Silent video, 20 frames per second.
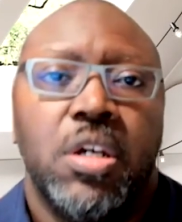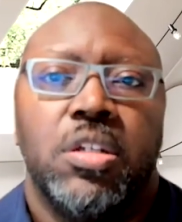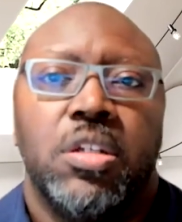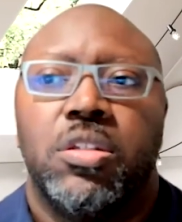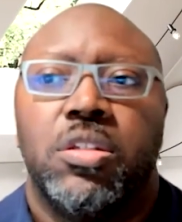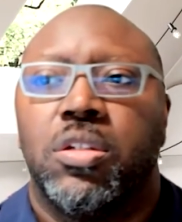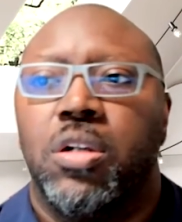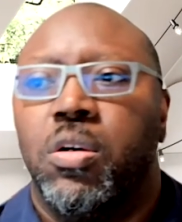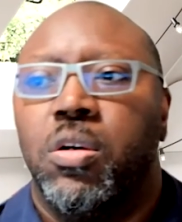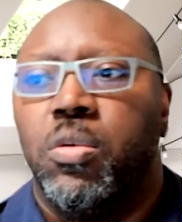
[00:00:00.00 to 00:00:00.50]

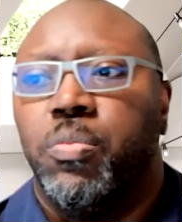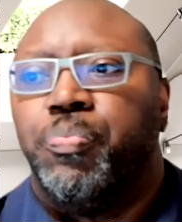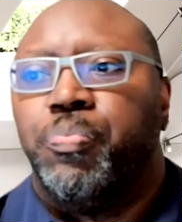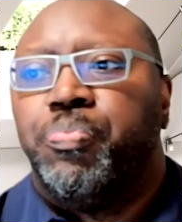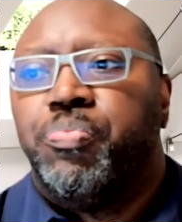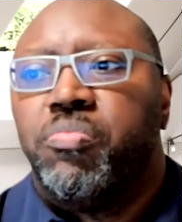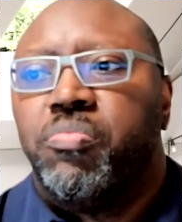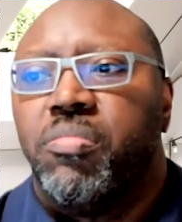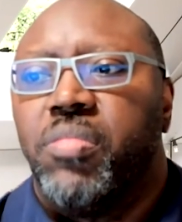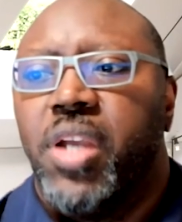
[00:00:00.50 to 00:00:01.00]
scope.
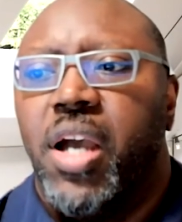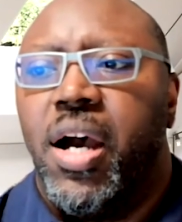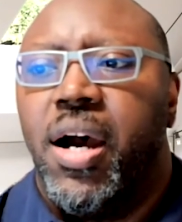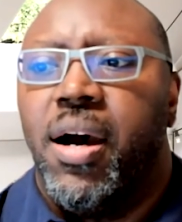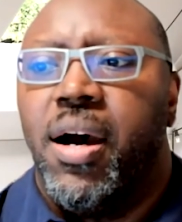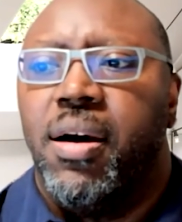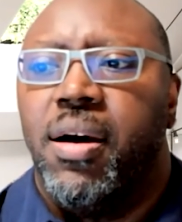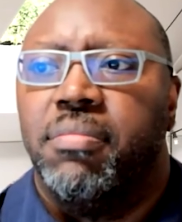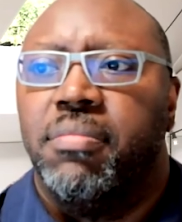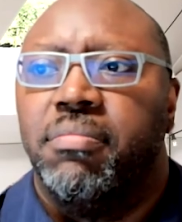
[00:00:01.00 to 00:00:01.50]

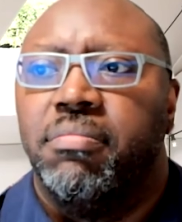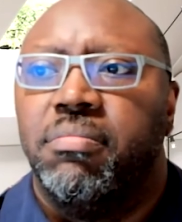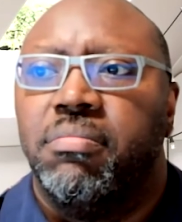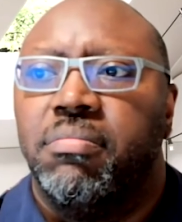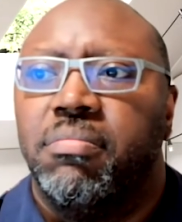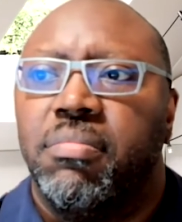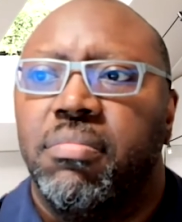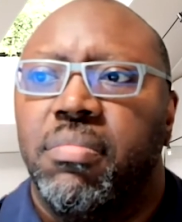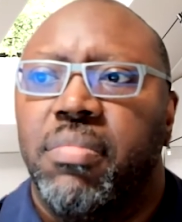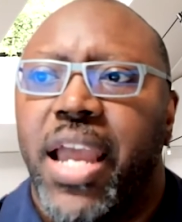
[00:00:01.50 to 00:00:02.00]

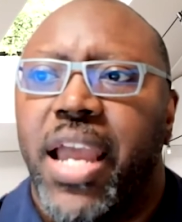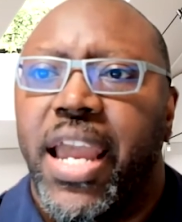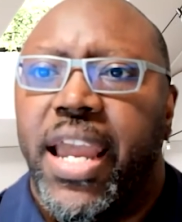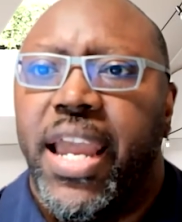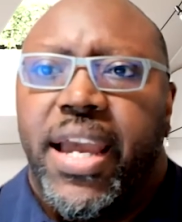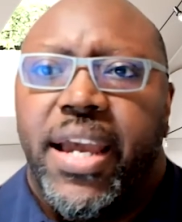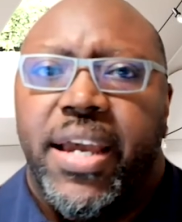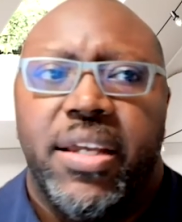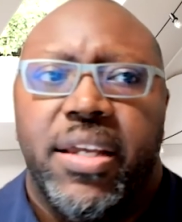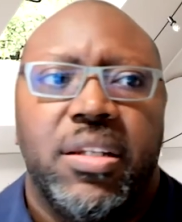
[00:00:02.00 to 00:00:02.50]

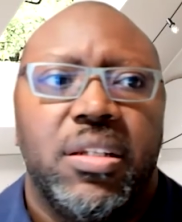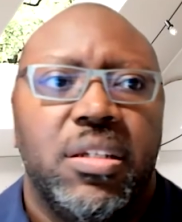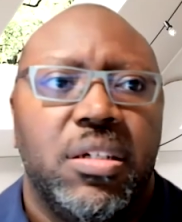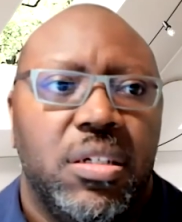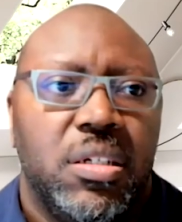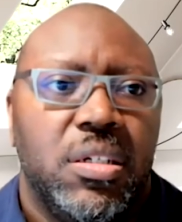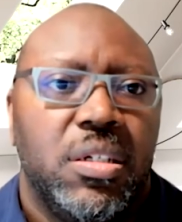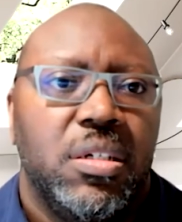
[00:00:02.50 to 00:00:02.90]
And